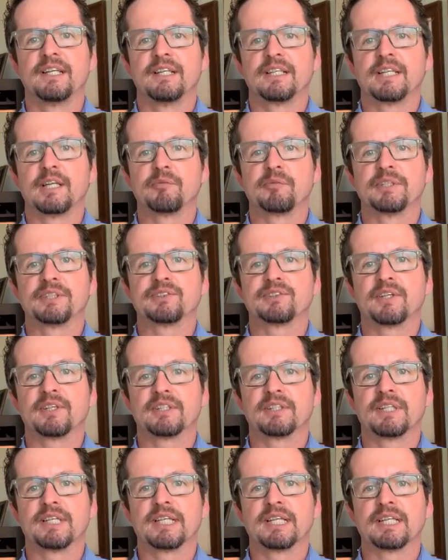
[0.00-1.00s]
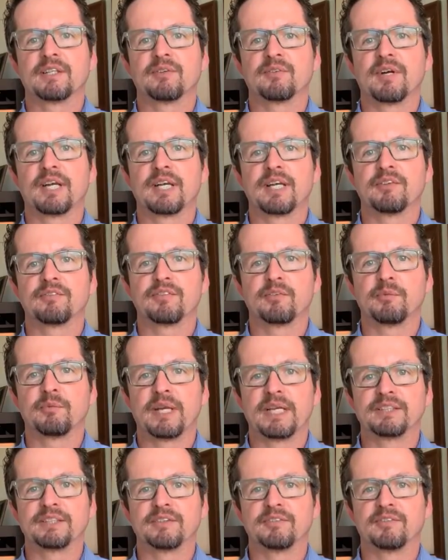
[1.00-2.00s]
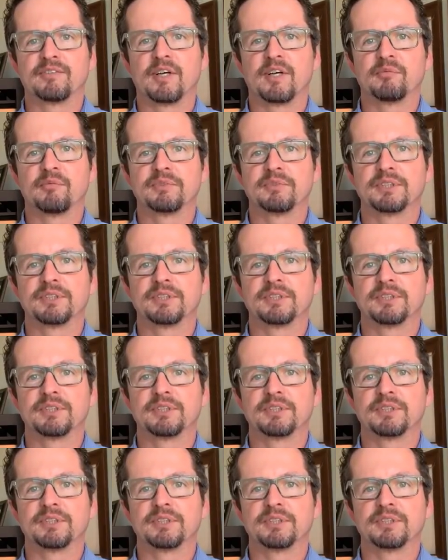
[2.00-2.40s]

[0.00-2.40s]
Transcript: they've been struggling to get the right information from.